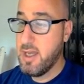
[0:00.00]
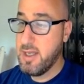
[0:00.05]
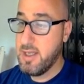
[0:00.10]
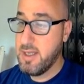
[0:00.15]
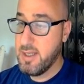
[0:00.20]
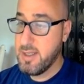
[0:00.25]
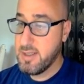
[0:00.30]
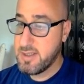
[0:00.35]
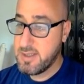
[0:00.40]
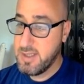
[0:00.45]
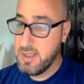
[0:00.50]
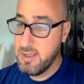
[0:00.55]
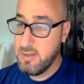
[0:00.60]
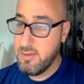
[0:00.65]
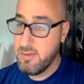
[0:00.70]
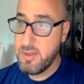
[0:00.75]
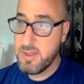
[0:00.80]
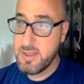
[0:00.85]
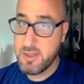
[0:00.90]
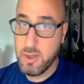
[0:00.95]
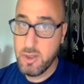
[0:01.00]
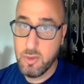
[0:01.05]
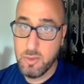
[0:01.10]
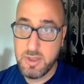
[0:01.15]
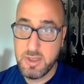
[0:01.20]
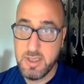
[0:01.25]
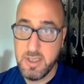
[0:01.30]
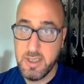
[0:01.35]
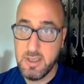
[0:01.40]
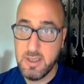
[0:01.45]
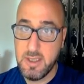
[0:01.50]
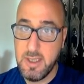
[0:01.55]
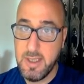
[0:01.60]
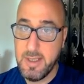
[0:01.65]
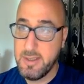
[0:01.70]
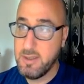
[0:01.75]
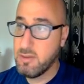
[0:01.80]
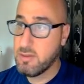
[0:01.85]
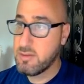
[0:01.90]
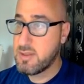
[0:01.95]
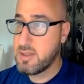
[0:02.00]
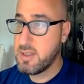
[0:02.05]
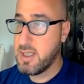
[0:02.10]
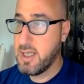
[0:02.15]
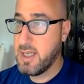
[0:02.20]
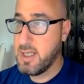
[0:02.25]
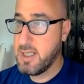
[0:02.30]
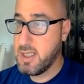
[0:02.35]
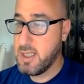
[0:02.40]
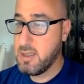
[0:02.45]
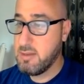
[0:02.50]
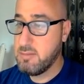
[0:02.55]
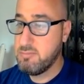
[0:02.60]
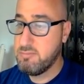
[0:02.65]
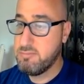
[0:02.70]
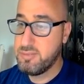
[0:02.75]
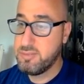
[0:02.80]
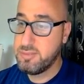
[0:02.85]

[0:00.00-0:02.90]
Uh, still, there is no signal. I don't see any